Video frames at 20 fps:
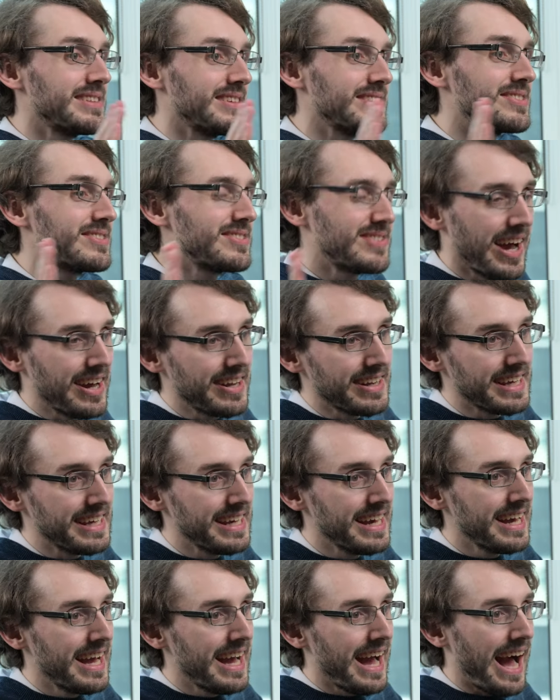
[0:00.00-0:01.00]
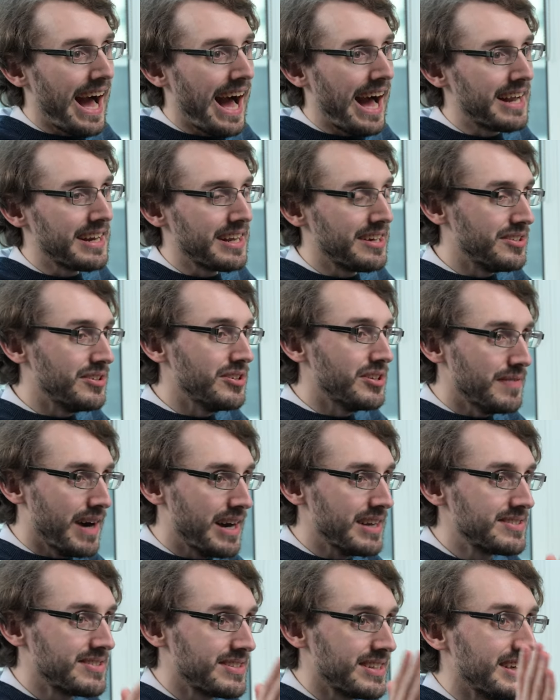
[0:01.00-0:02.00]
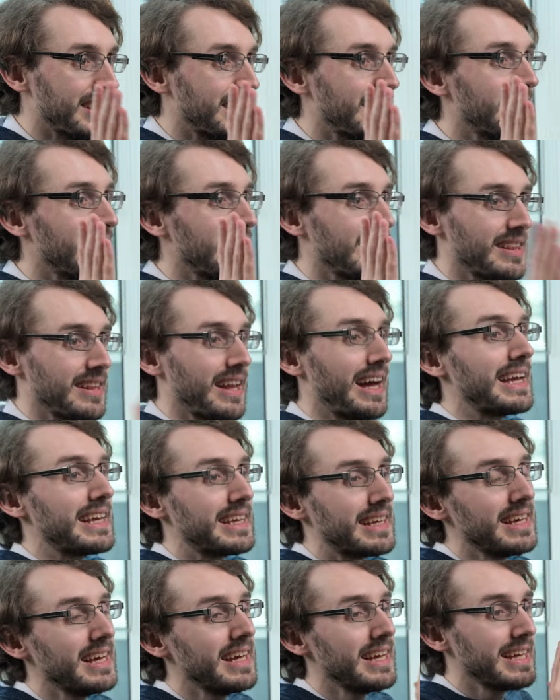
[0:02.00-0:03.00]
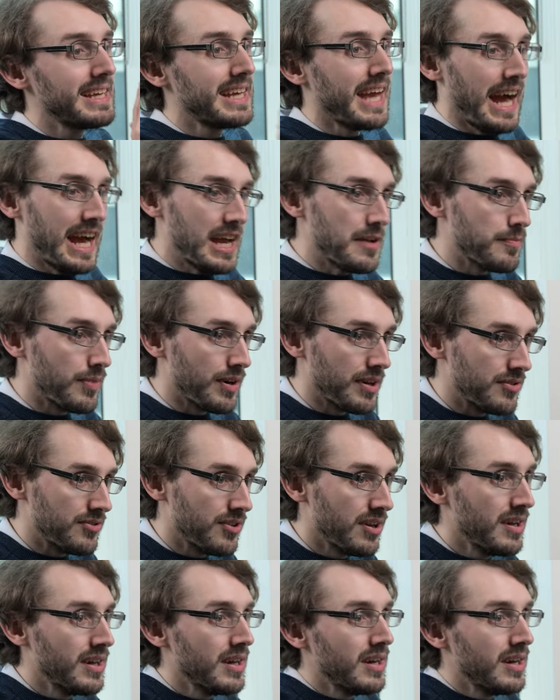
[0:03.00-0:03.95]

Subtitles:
to study at a university like Cambridge.